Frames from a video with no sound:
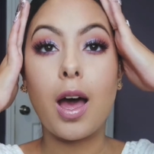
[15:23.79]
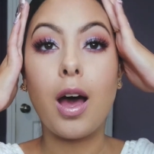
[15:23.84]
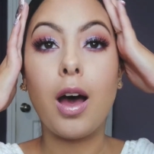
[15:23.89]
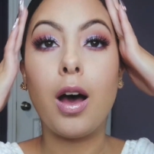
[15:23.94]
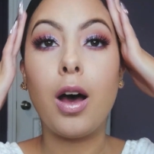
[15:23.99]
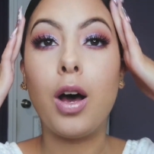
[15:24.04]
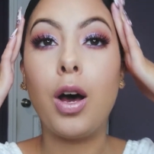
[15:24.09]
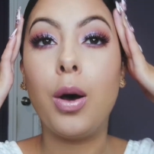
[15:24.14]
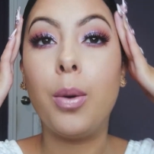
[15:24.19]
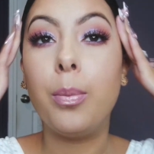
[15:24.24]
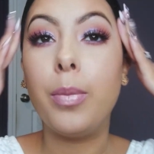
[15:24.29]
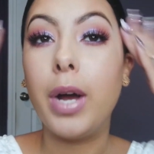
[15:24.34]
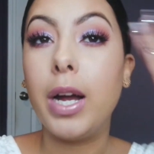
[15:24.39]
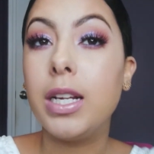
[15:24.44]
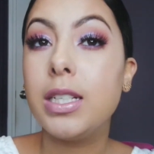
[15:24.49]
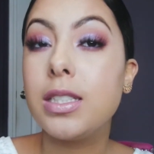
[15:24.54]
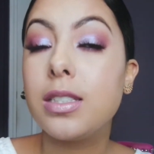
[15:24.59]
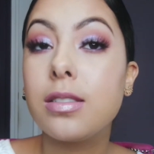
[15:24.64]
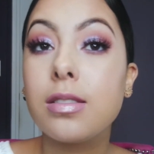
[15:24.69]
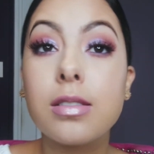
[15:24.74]

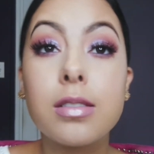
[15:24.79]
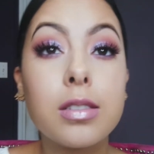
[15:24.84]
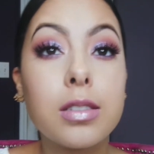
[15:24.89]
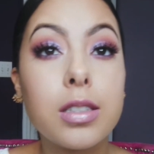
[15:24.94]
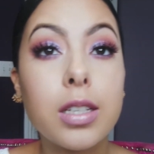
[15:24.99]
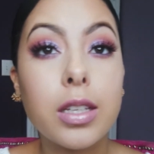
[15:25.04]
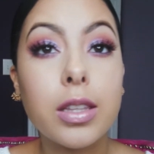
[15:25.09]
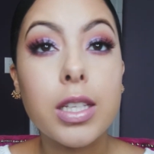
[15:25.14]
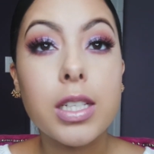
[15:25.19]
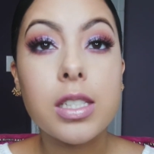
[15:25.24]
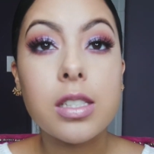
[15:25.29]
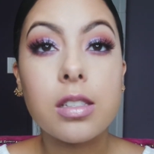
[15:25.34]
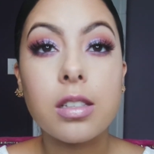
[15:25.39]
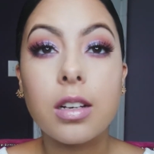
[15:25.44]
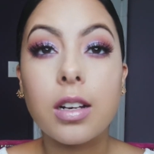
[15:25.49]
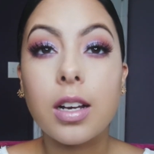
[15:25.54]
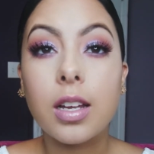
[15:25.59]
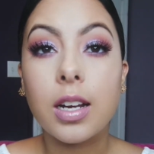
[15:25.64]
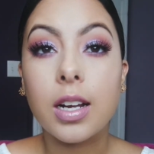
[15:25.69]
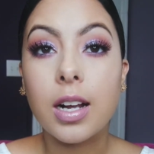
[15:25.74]
I did this
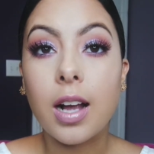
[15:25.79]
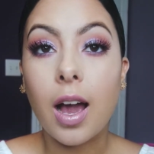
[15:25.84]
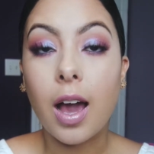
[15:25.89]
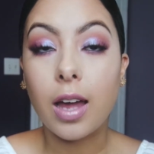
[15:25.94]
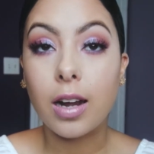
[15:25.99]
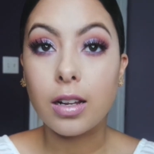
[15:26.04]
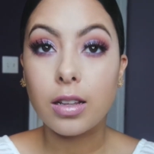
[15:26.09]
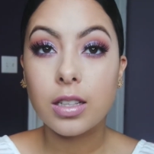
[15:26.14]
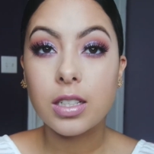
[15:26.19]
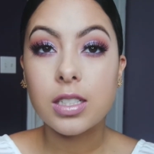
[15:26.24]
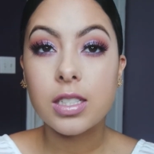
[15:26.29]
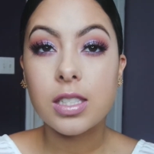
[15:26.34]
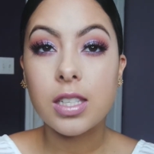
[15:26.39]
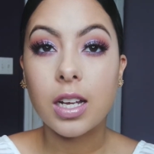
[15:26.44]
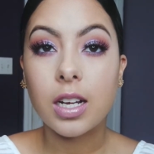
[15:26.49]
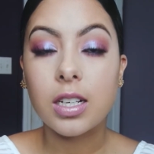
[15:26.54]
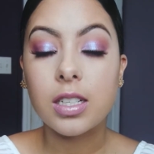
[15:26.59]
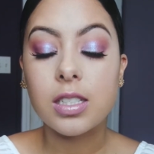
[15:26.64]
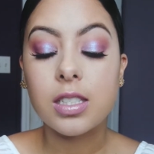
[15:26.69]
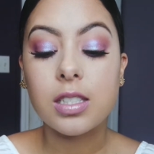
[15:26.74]
look and it kind of looks
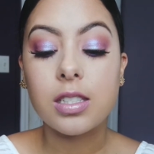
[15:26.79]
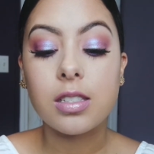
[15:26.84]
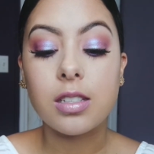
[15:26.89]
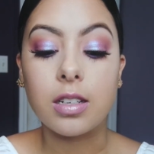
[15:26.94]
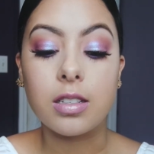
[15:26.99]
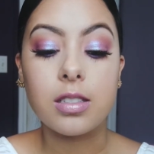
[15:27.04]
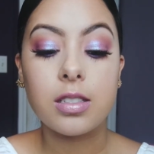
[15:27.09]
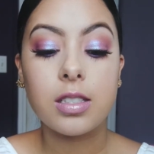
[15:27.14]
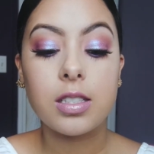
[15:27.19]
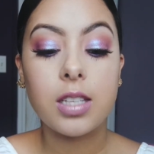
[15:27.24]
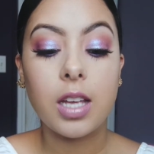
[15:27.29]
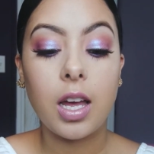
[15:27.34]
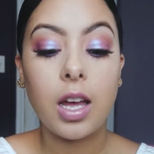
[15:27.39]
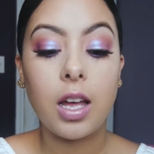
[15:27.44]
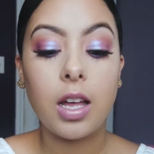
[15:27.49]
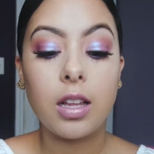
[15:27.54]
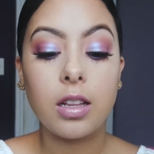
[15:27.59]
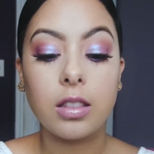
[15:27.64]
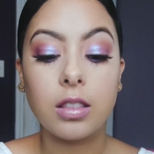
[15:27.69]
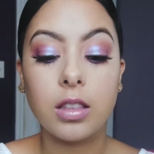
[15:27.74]
like a
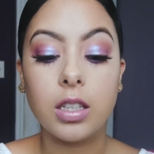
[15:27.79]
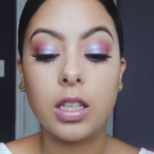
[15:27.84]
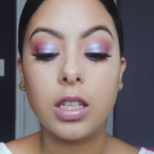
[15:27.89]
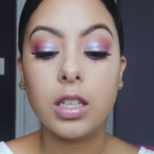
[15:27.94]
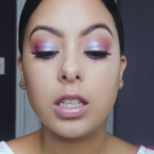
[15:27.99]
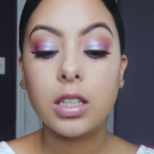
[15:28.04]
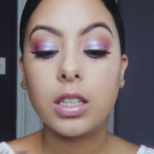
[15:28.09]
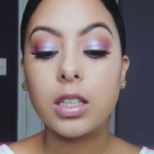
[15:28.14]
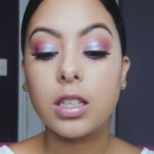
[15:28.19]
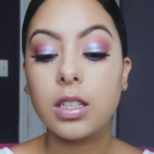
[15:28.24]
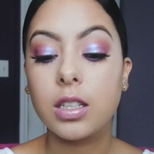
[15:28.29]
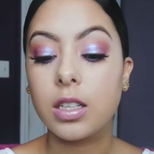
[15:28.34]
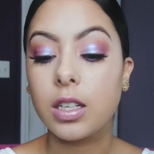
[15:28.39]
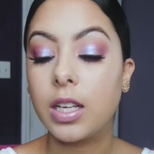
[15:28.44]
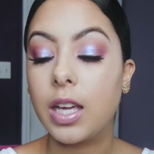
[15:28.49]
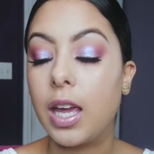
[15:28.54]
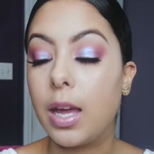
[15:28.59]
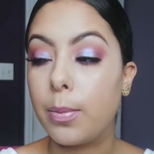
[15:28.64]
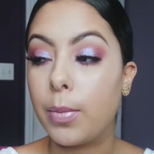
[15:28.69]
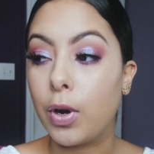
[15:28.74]
sunset look.
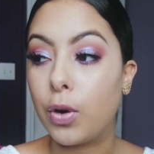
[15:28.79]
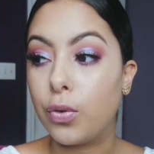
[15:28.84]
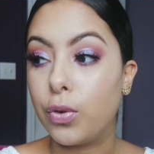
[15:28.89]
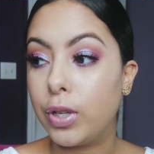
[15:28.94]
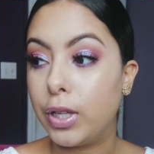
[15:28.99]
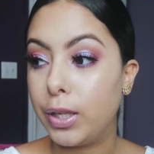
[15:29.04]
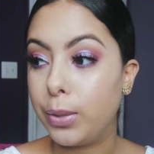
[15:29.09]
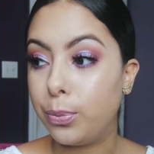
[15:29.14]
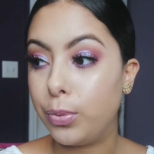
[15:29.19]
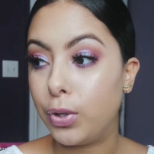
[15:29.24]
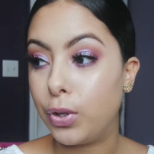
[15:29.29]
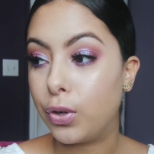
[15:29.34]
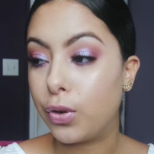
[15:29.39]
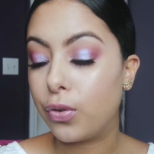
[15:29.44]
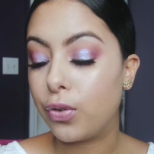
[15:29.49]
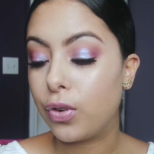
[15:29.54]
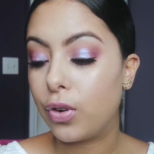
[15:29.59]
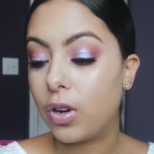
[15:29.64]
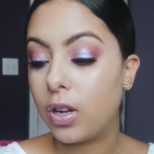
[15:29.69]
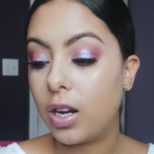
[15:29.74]
It came out really
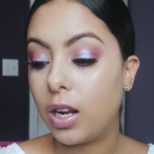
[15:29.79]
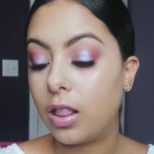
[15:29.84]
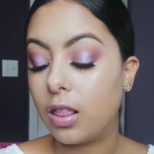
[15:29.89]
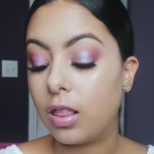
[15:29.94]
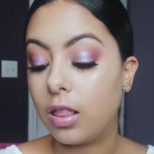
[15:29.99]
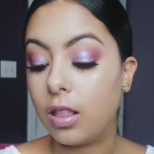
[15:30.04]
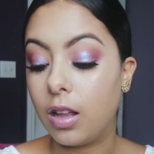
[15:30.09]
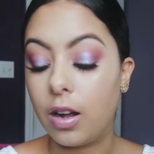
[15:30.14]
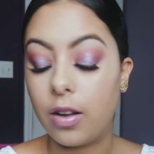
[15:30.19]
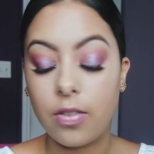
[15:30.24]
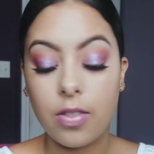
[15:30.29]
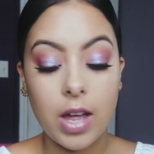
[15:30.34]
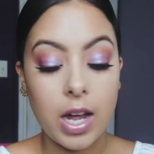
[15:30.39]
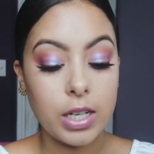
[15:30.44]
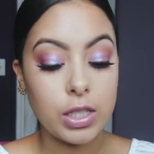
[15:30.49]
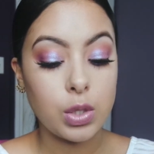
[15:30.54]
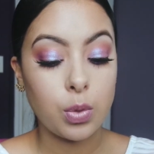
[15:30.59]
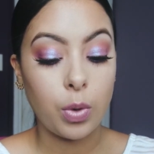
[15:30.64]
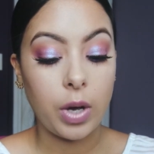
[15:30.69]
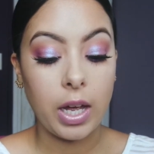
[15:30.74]
beautiful and I love
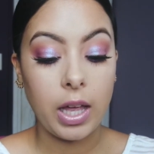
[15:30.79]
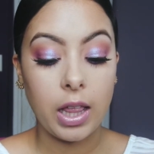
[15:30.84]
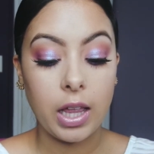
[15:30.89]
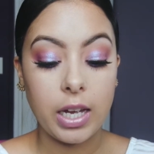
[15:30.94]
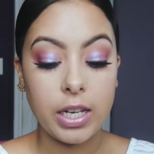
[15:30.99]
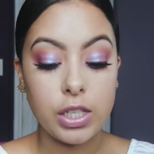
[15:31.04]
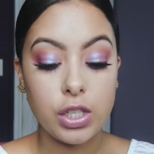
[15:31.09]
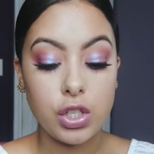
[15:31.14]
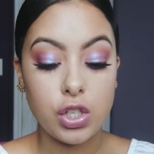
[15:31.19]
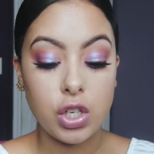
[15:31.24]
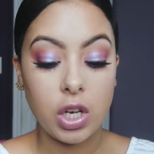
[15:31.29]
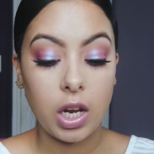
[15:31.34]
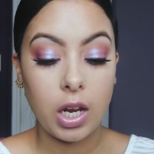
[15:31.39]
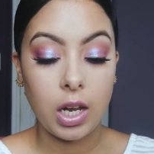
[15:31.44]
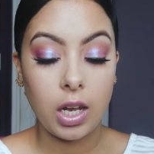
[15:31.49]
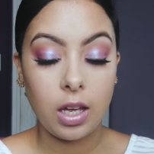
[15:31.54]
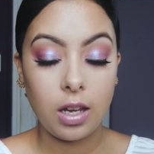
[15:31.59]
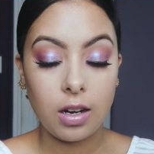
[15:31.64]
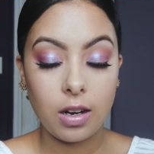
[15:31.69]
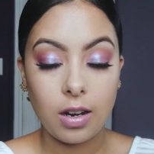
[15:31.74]
that twilight
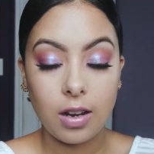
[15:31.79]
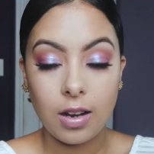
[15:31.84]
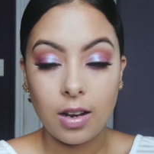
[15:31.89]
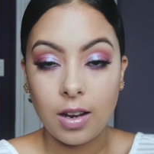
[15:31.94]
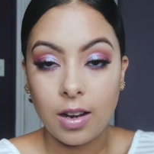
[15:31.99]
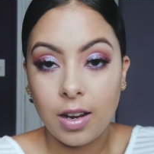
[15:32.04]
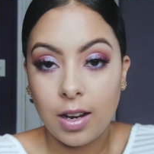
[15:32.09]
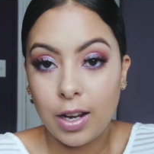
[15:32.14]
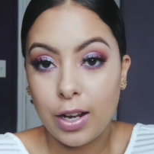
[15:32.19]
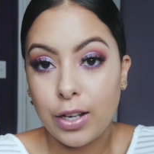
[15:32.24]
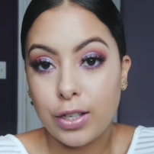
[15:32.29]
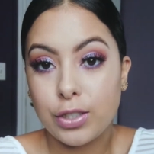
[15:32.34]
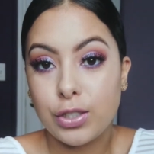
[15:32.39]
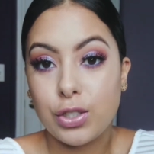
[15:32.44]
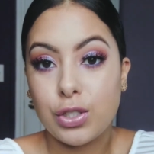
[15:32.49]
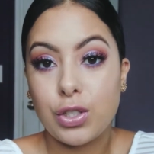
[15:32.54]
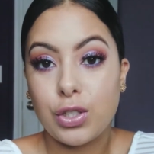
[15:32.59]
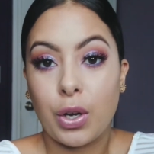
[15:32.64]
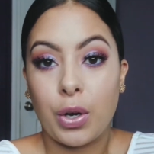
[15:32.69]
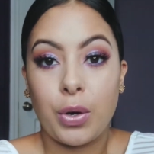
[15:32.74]
shade.
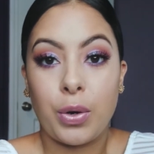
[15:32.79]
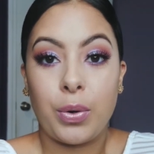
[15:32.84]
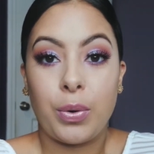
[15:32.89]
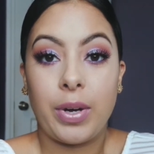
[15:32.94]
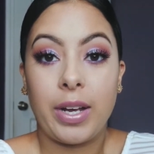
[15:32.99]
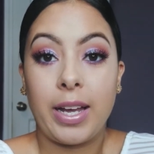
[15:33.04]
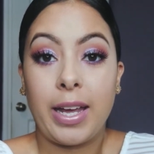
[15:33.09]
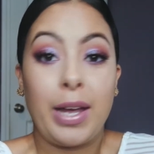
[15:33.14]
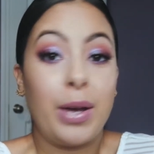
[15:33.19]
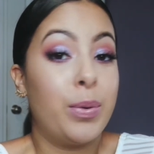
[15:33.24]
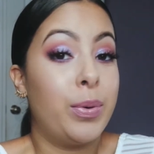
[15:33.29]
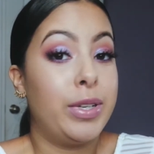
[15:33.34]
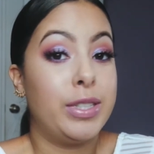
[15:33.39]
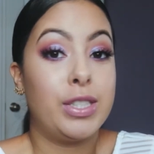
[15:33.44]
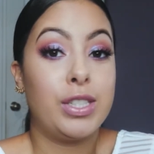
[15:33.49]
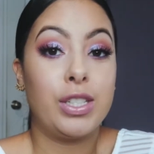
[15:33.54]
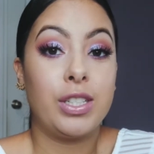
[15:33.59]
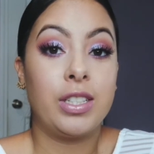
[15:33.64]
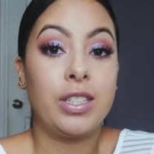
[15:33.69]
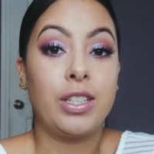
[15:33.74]
So I can't wait
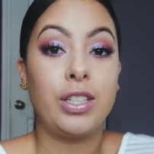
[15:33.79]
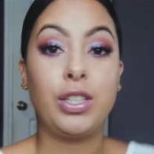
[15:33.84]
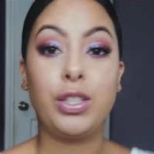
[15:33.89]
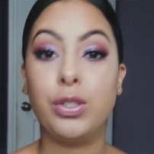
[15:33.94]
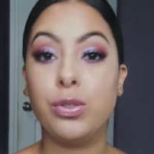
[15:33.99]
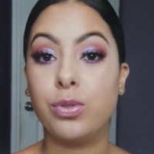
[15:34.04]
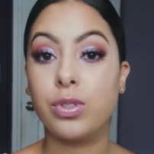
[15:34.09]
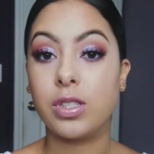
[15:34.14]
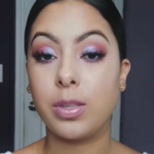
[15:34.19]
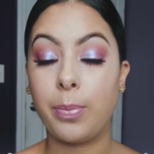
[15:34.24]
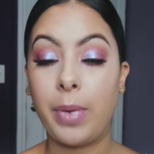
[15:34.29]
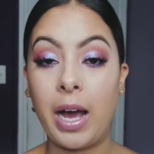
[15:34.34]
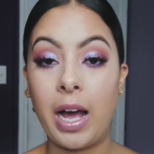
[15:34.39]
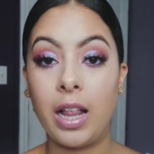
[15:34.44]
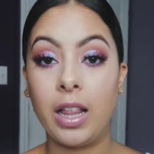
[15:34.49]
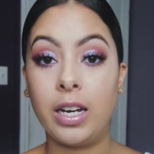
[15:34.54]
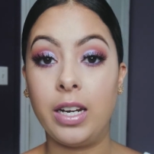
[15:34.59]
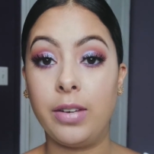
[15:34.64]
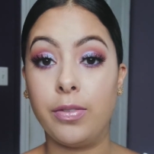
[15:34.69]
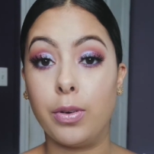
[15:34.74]
to use the
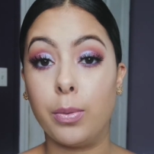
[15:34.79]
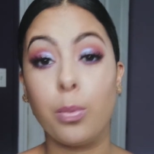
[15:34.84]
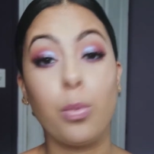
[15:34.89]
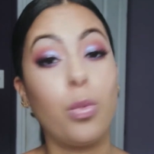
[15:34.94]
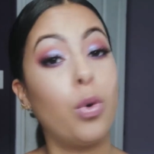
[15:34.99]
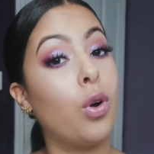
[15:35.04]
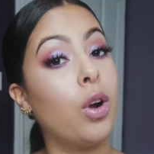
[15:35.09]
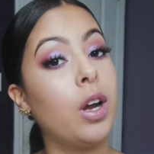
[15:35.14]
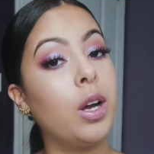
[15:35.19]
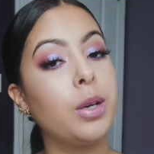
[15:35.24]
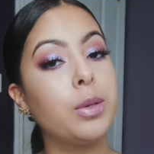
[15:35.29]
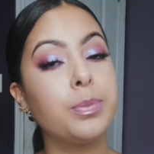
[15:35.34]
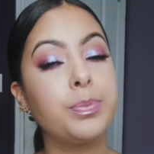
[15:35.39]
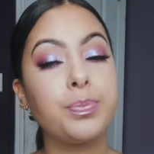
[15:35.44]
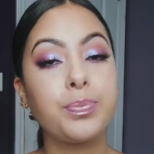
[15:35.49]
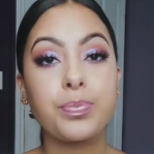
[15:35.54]
palette even more.